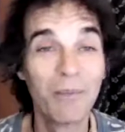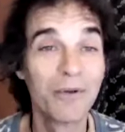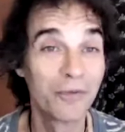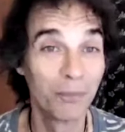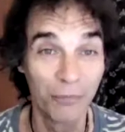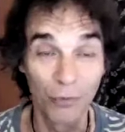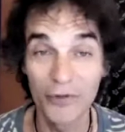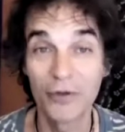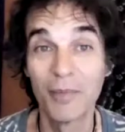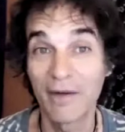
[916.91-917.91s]
was
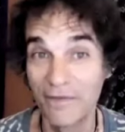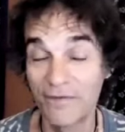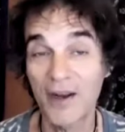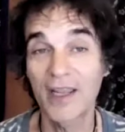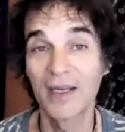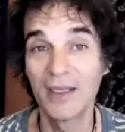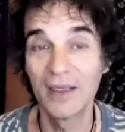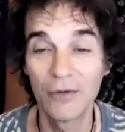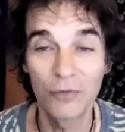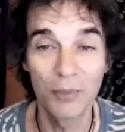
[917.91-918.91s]
brought to my fucking
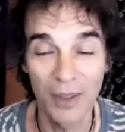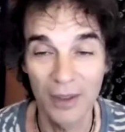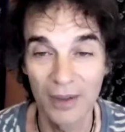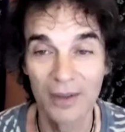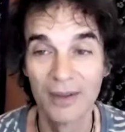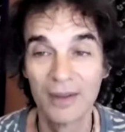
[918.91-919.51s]
knees, man,